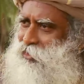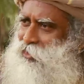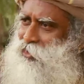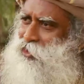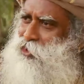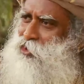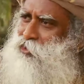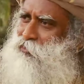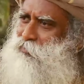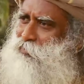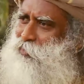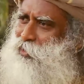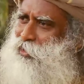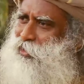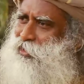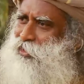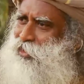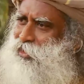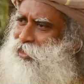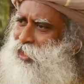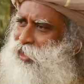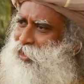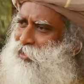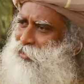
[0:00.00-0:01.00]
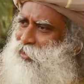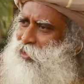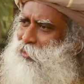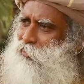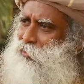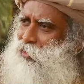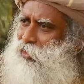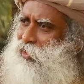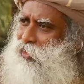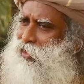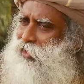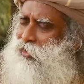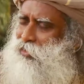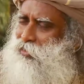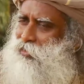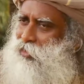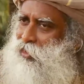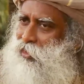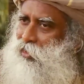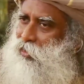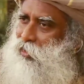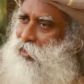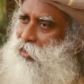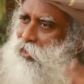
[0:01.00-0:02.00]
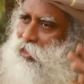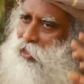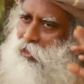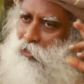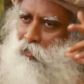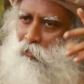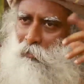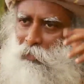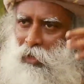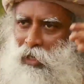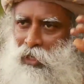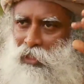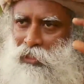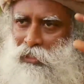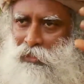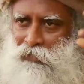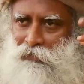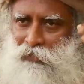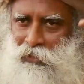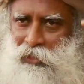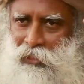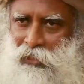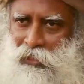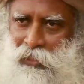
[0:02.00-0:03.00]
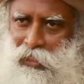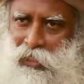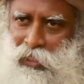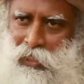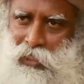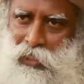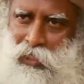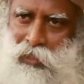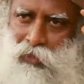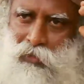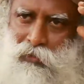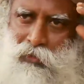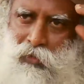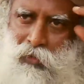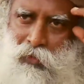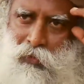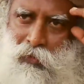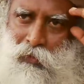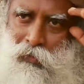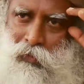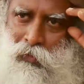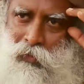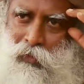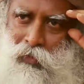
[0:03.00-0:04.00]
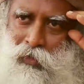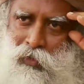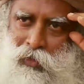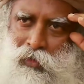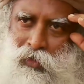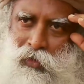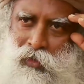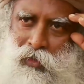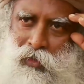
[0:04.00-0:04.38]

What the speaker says: Chief Minister dies, how many days? In our minds, we're just killing the whole